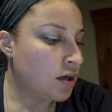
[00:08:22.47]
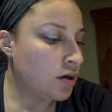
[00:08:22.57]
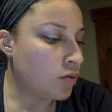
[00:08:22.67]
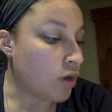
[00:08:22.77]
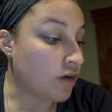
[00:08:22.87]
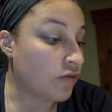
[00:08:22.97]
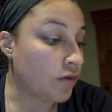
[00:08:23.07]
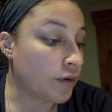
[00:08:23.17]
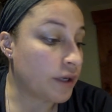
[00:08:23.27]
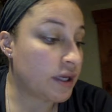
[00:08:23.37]
Walk
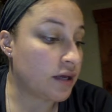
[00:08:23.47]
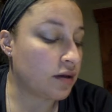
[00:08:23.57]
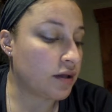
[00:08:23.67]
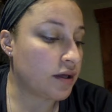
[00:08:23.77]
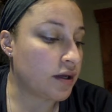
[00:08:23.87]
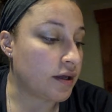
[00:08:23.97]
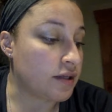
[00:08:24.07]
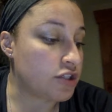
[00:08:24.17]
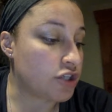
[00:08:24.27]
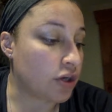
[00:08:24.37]
forward, heel
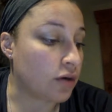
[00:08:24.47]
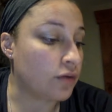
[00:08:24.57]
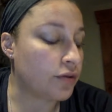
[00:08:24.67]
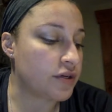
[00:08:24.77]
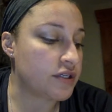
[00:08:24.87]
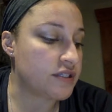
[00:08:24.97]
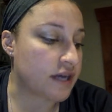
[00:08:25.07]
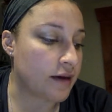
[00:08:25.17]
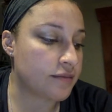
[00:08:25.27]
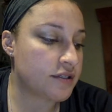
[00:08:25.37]
and toe 3
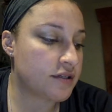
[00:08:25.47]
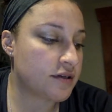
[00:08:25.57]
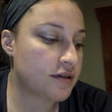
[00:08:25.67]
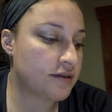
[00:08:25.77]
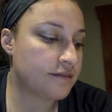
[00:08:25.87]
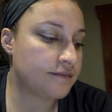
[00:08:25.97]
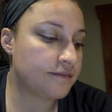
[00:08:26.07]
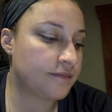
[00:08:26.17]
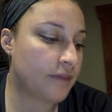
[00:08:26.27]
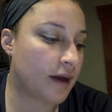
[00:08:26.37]
steps.
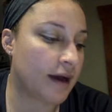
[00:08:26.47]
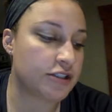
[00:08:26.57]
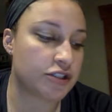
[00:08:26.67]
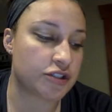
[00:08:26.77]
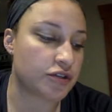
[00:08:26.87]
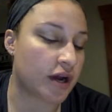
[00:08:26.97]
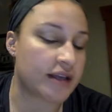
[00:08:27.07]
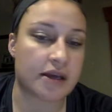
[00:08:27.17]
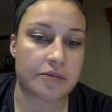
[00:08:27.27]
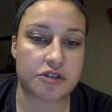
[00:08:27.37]
I just try
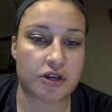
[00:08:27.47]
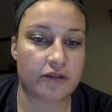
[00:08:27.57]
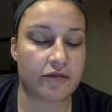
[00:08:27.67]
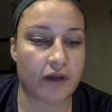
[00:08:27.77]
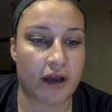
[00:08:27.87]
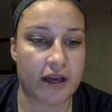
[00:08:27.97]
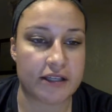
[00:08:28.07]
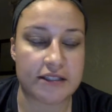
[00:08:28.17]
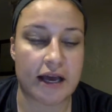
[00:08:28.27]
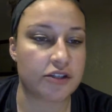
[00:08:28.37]
and demonstrate, I
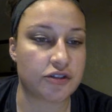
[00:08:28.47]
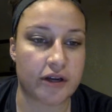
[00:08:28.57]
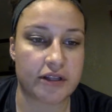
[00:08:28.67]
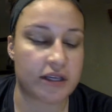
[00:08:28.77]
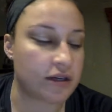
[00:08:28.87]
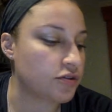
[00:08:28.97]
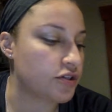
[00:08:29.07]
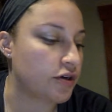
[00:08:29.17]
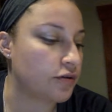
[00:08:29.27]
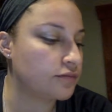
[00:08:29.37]
exaggerate the heel
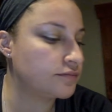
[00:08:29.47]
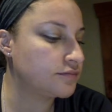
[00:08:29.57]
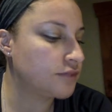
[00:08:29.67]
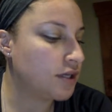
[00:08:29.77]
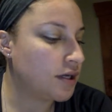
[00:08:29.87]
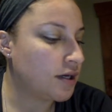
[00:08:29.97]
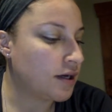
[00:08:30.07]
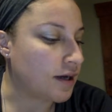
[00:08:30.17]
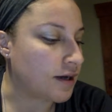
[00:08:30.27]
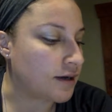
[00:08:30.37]
toe.
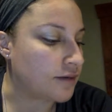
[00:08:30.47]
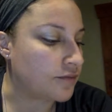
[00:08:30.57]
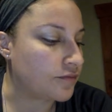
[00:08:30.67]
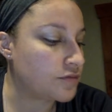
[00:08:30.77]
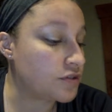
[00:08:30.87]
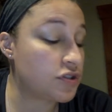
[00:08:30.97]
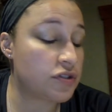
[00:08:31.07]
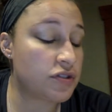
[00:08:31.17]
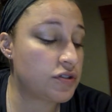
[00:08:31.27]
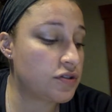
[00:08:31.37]

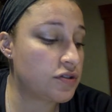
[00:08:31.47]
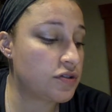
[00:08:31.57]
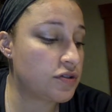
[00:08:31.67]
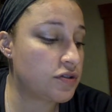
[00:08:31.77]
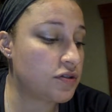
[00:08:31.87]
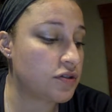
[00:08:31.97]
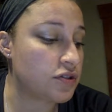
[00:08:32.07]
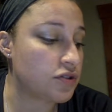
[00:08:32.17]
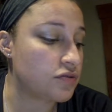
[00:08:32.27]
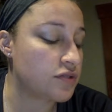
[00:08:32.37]
The
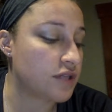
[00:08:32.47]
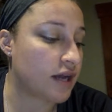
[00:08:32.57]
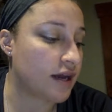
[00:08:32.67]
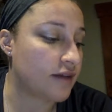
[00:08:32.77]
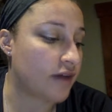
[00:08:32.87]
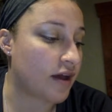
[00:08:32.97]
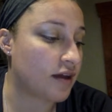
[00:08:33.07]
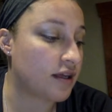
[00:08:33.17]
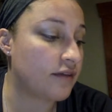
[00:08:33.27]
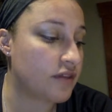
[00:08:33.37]
students that I've
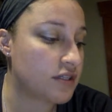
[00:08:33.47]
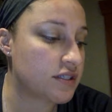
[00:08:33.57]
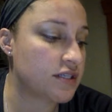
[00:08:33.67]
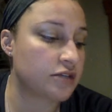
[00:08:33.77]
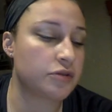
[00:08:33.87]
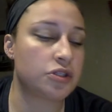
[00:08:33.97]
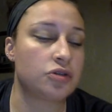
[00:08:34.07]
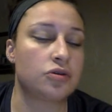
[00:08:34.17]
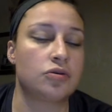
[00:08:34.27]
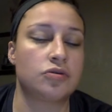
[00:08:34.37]
given this assessment
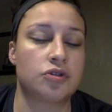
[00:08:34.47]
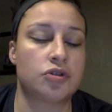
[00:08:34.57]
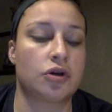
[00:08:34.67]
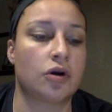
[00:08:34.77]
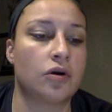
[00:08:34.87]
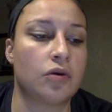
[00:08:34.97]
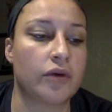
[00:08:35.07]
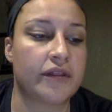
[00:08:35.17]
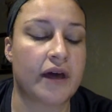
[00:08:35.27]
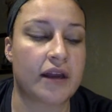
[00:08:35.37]
to struggle
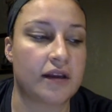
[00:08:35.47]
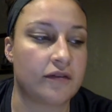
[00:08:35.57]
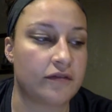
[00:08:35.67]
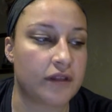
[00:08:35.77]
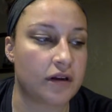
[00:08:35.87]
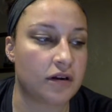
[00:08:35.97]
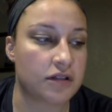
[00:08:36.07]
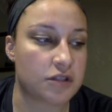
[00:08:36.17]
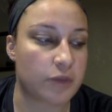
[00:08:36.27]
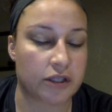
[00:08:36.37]
with that if they're on the
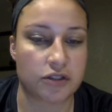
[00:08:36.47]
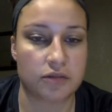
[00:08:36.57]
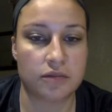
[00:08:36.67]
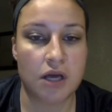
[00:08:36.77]
spectrum.